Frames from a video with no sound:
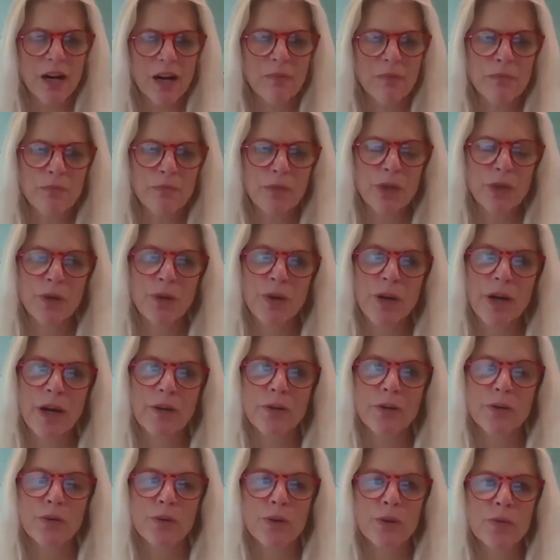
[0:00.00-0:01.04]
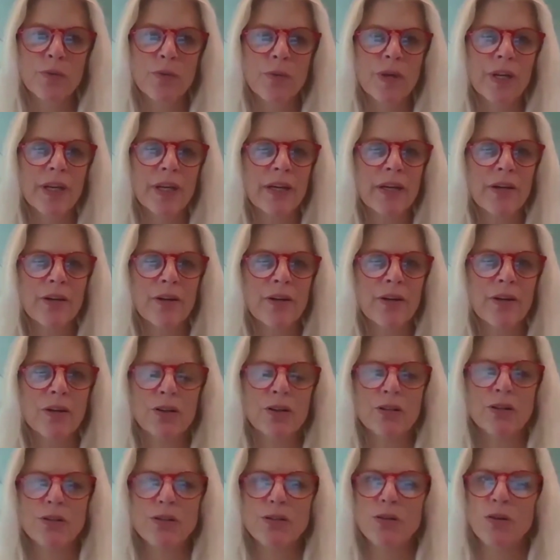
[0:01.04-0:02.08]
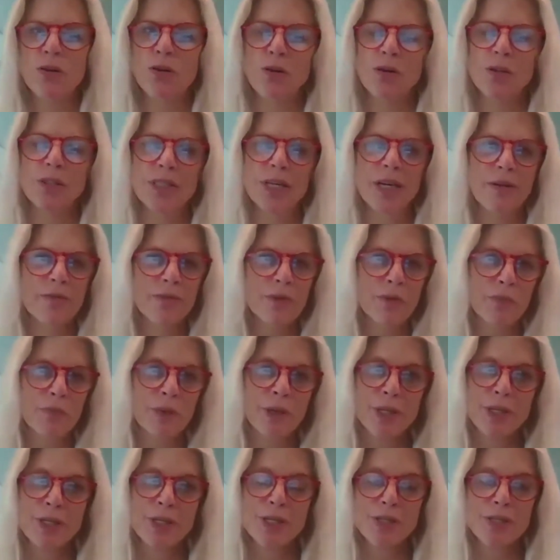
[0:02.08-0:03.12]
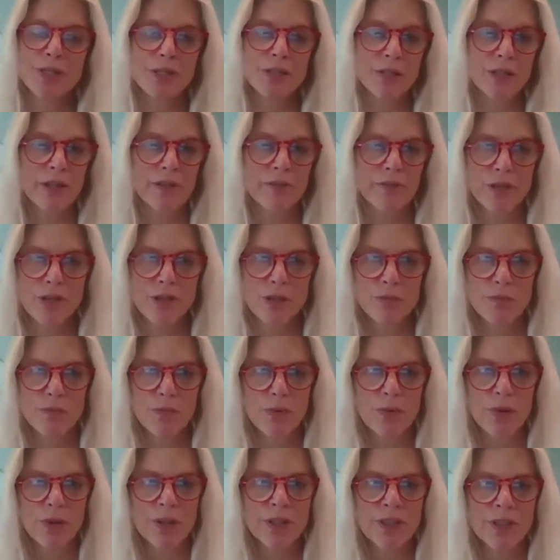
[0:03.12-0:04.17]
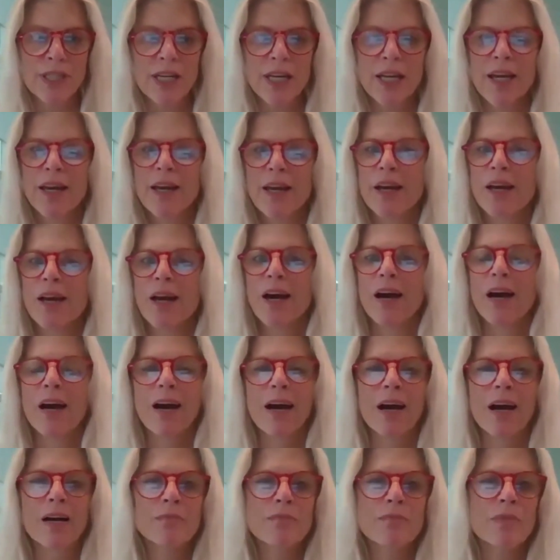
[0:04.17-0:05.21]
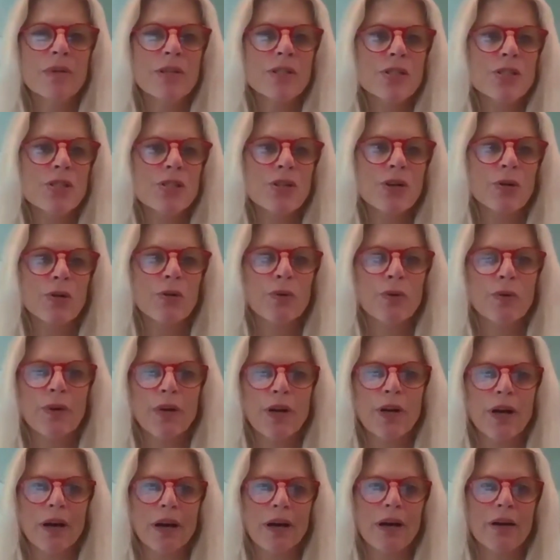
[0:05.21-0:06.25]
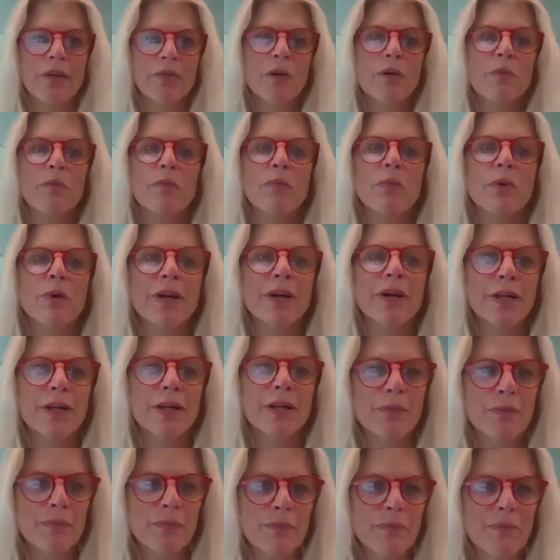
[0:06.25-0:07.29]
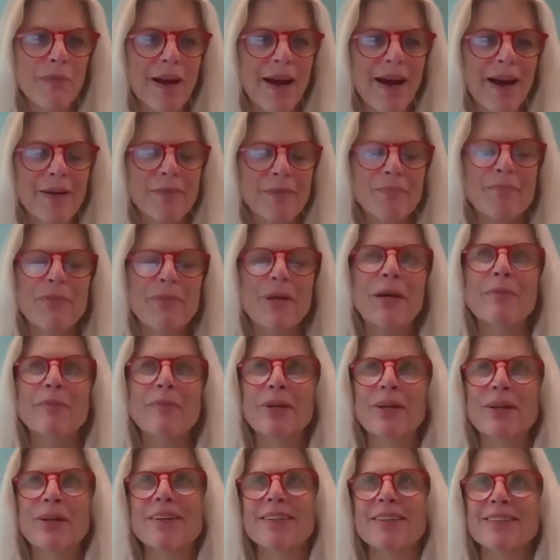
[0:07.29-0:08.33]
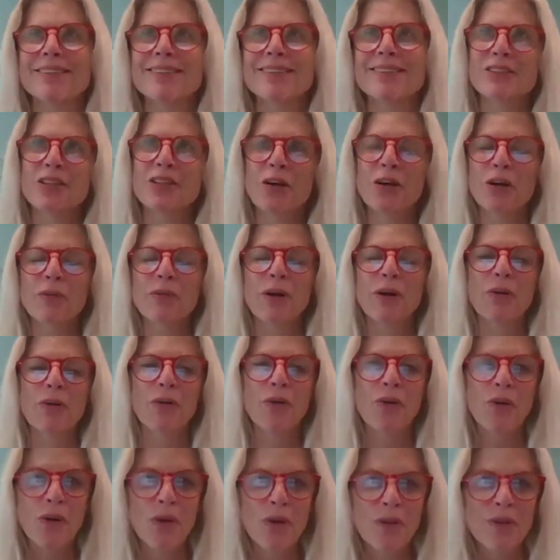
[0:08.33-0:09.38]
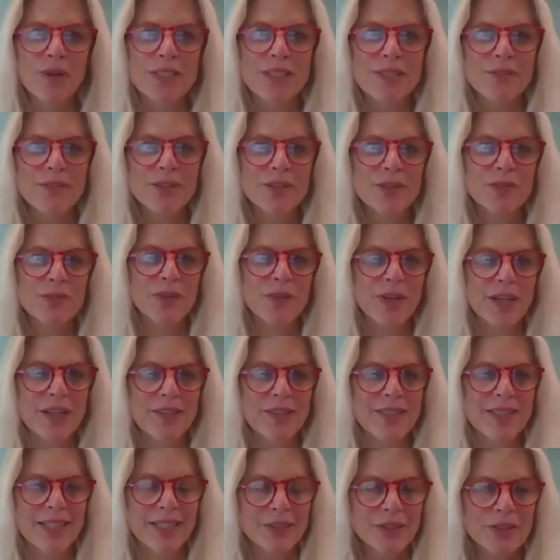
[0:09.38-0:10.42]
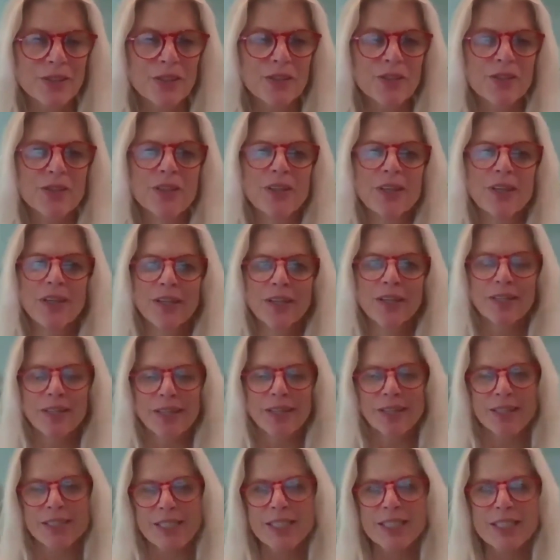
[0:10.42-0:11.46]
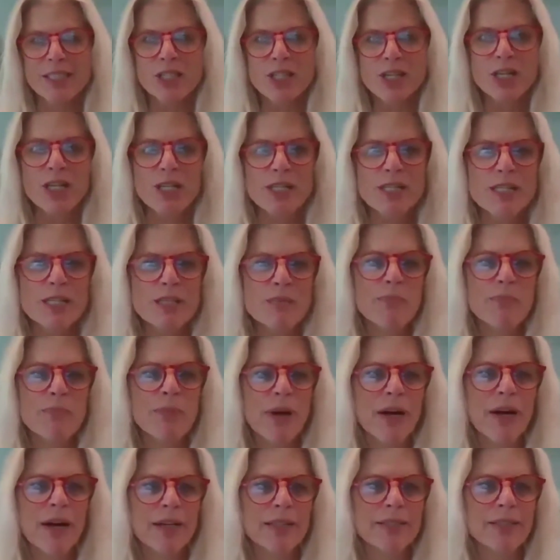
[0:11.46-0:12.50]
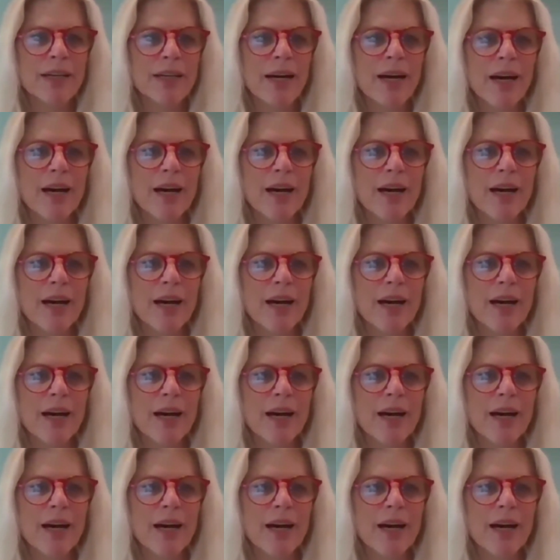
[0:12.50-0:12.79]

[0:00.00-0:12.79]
at NORD, we get calls all the time from patients looking for support. So we're not going to be able to talk about all the different rare dental conditions, but